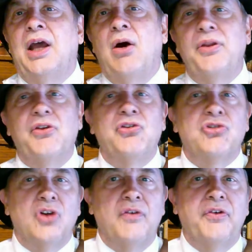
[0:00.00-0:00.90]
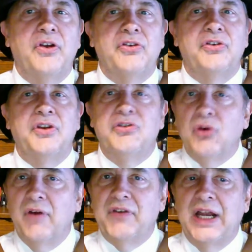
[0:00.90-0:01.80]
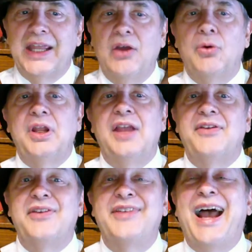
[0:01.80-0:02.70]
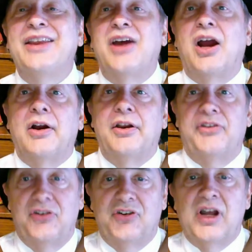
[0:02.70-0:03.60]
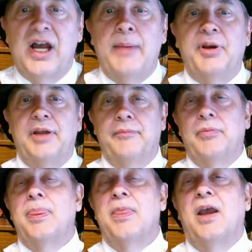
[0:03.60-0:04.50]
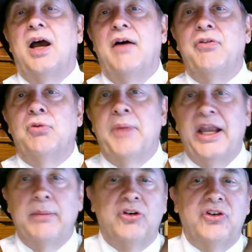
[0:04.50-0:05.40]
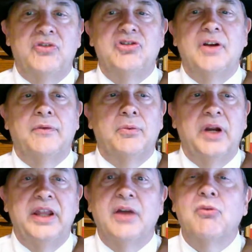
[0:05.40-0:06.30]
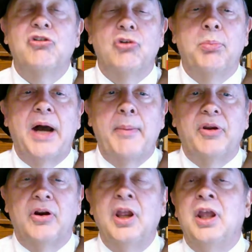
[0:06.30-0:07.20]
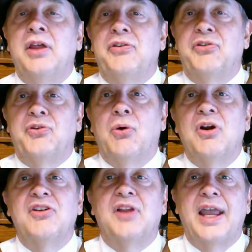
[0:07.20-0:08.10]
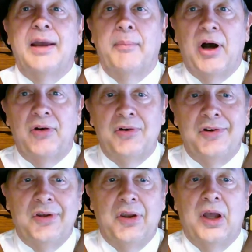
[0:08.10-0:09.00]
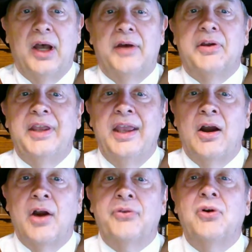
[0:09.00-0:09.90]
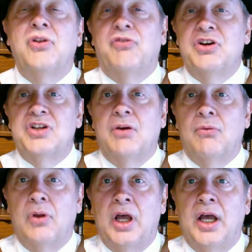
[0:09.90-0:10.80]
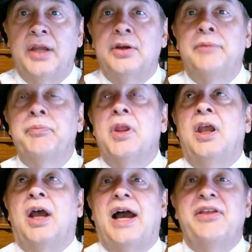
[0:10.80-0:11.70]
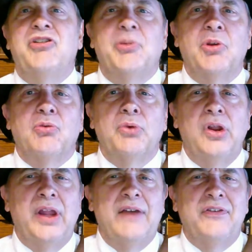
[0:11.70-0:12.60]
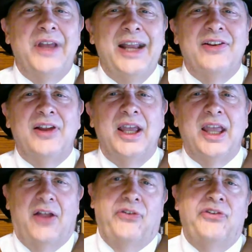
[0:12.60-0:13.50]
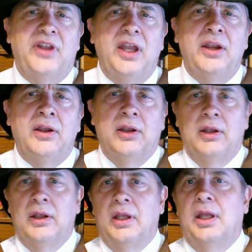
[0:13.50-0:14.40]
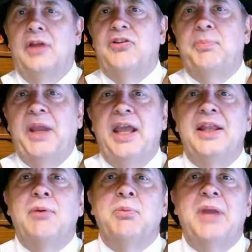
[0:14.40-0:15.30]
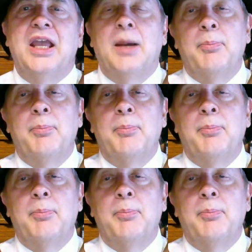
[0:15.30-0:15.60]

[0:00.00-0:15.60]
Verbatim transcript: on the surface, the story of Don Quixote is a satire. It's just a comedy of the romantic books of chivalry that were so popular. Stories like about uh, King Arthur, the French knight Roland, I think some of the real life knights like El Cid and Spain, they would make up